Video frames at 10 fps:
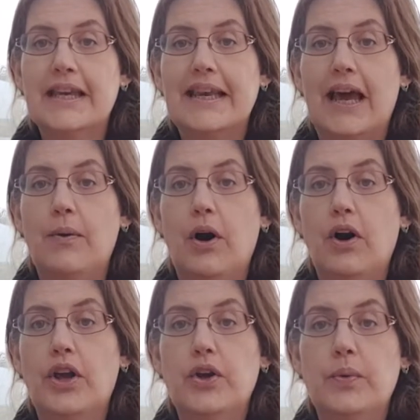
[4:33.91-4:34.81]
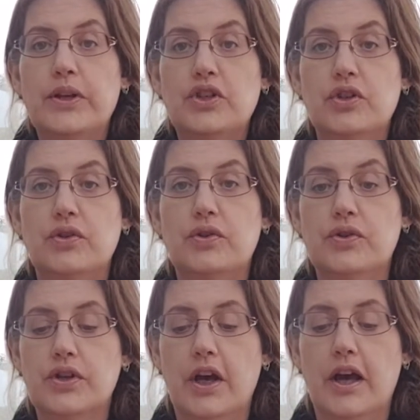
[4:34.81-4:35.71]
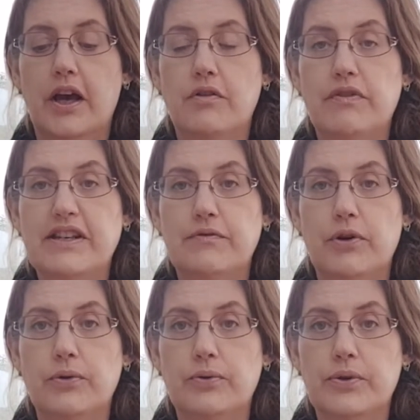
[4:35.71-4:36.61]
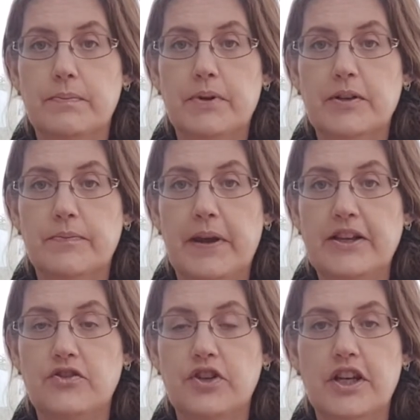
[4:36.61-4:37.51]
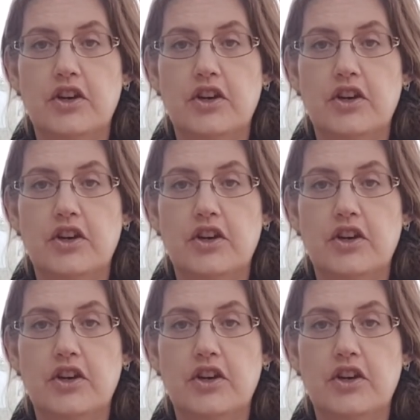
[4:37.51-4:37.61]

Now, I always use uh, ready-rolled puff pastry.